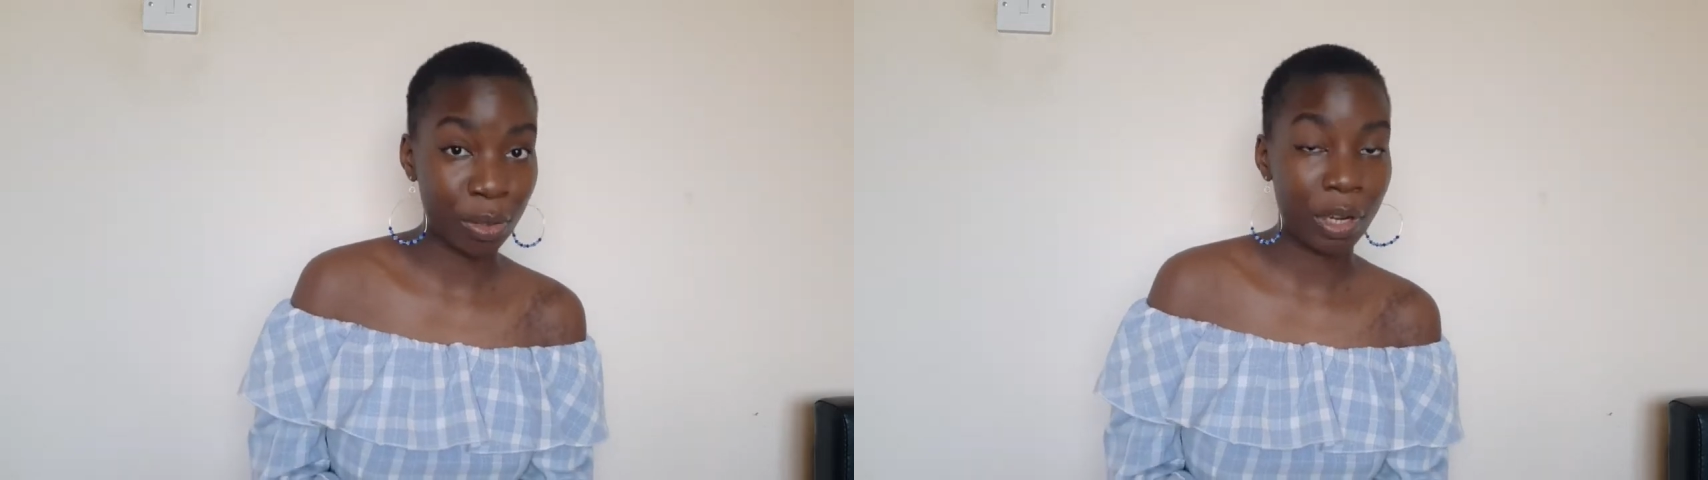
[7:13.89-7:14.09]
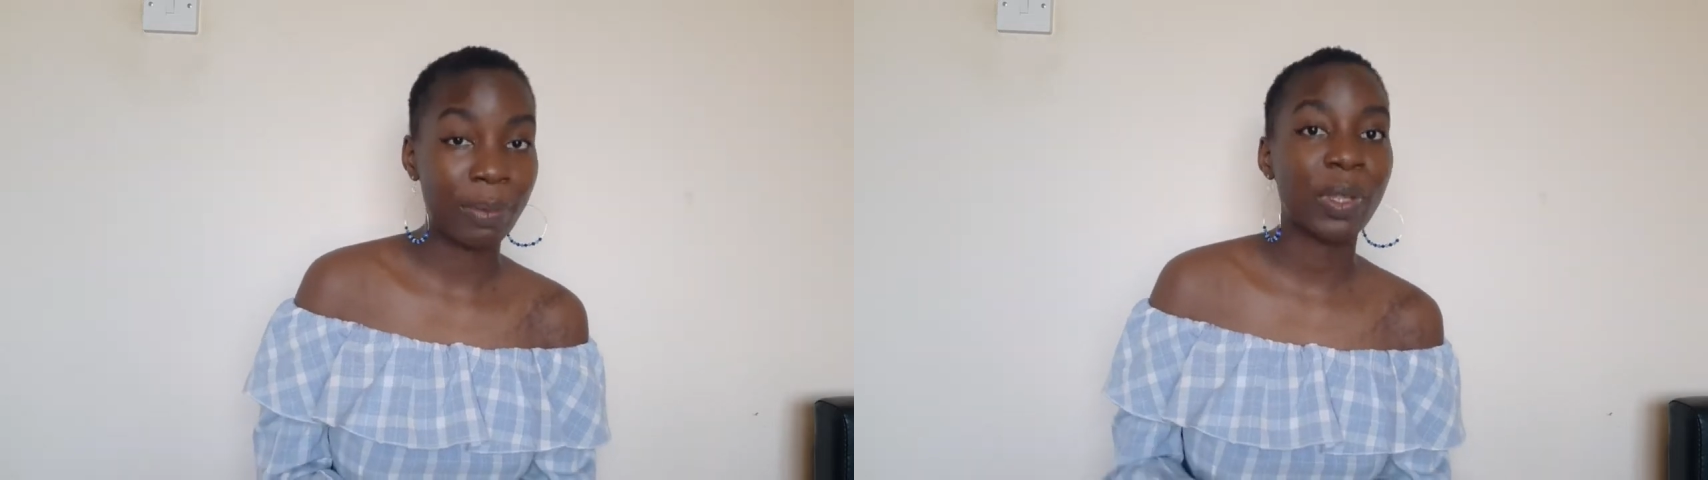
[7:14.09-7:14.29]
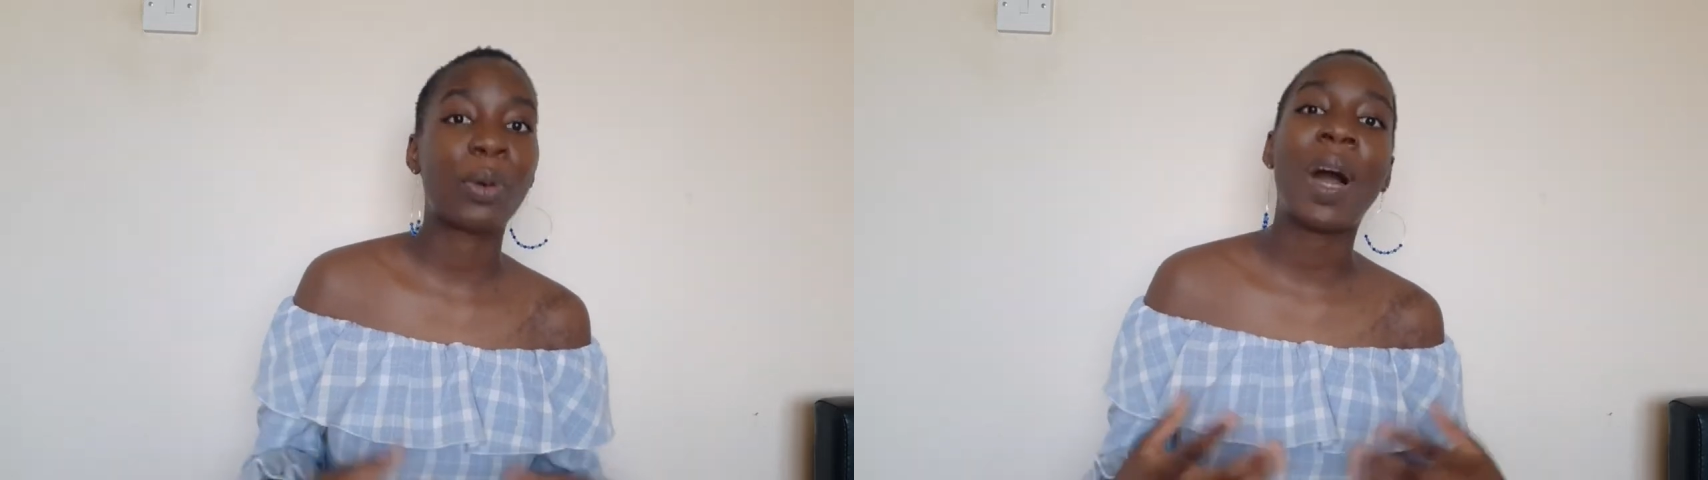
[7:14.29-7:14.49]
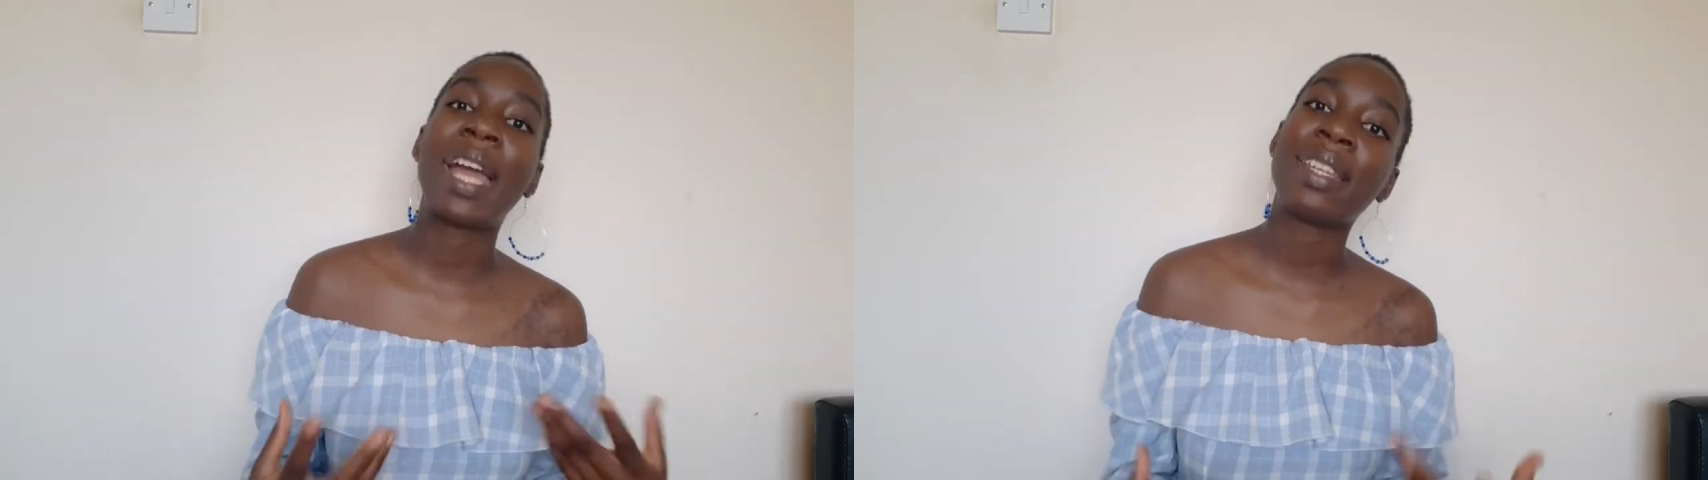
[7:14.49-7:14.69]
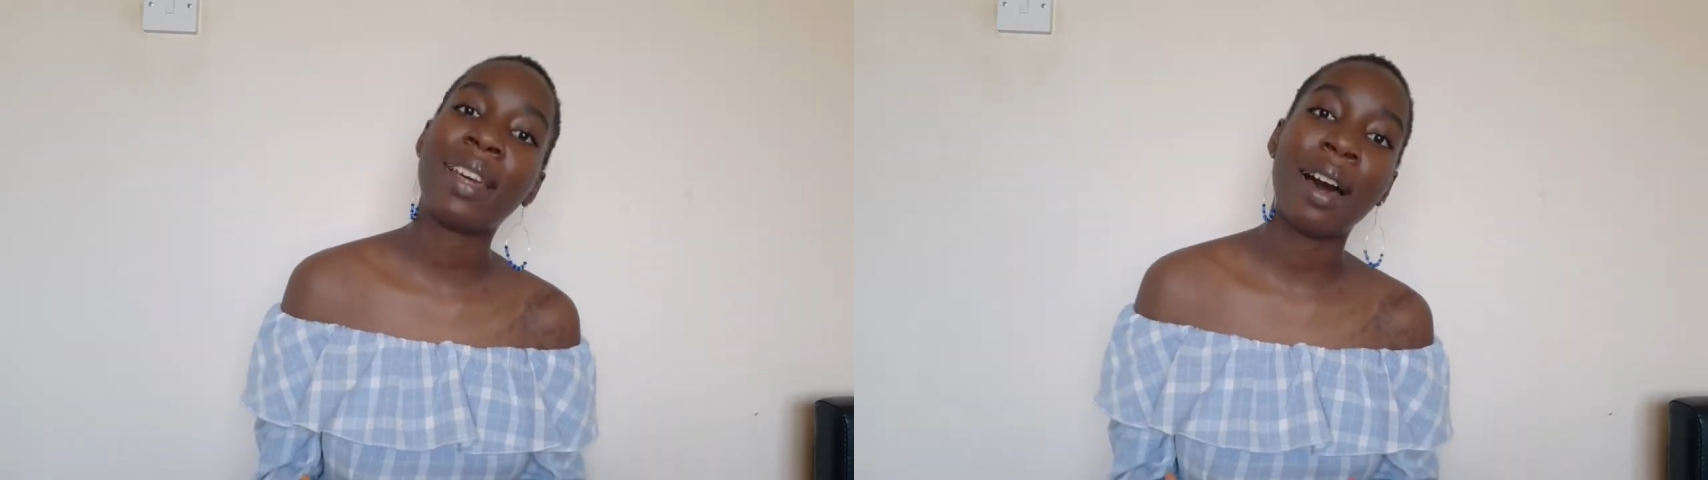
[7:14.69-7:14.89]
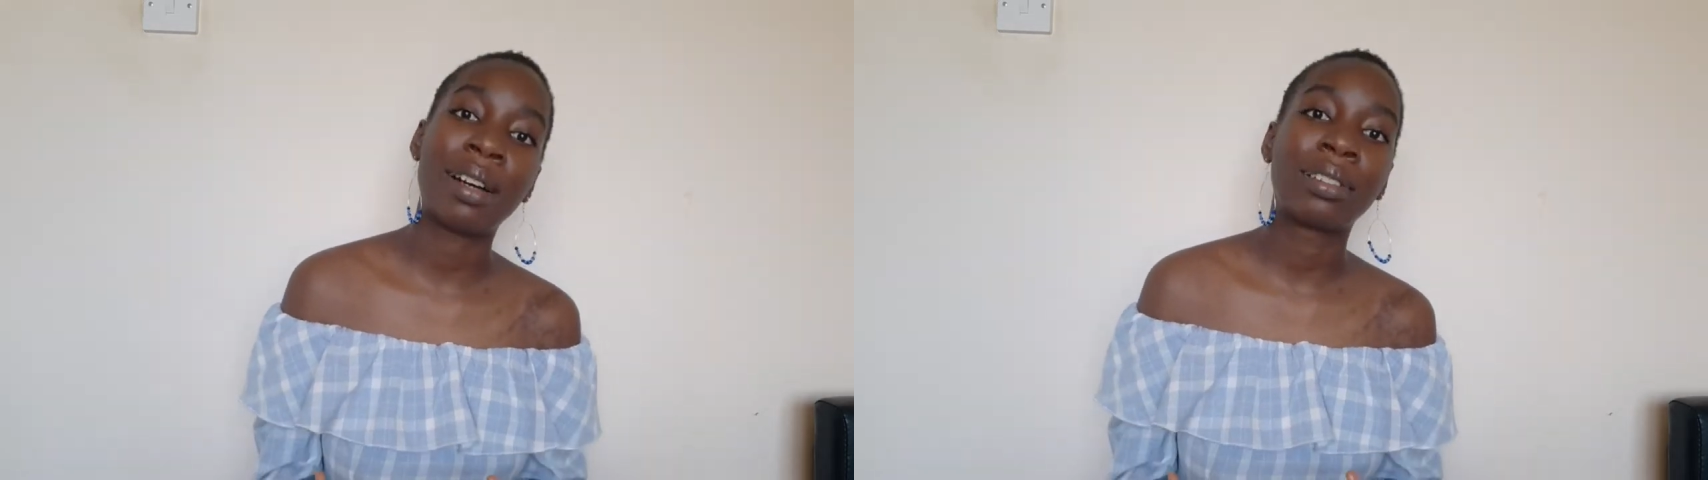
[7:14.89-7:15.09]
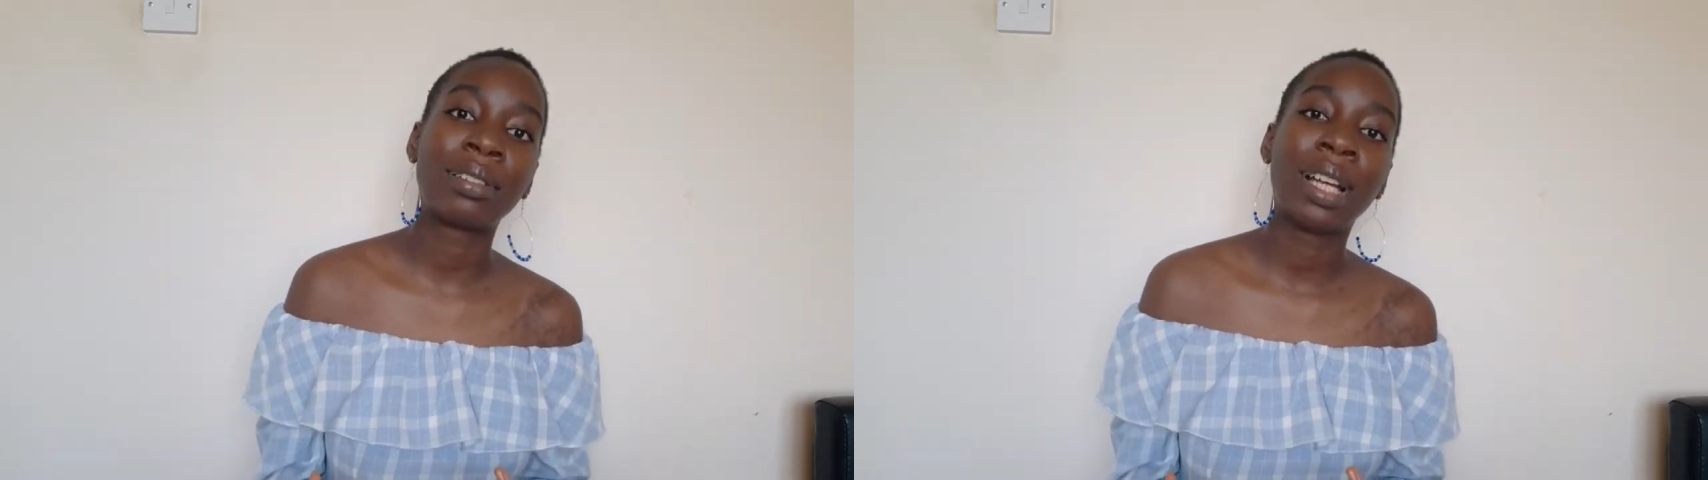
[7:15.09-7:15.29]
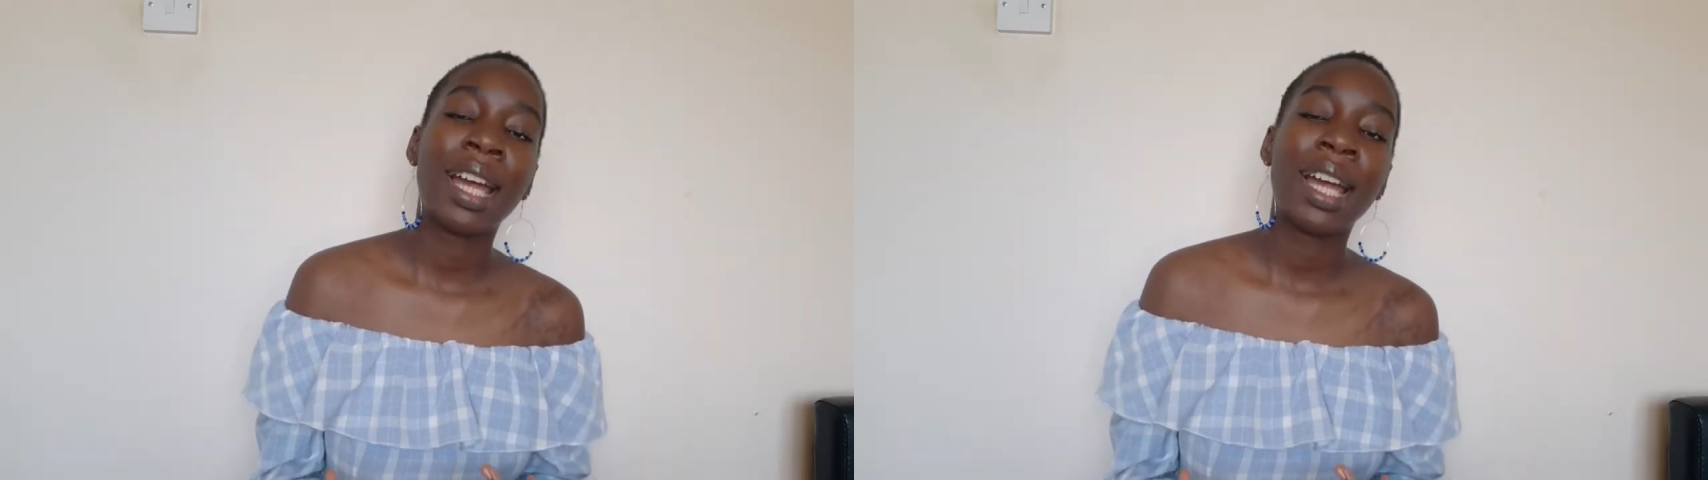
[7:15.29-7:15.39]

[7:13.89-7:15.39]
trips are quite young.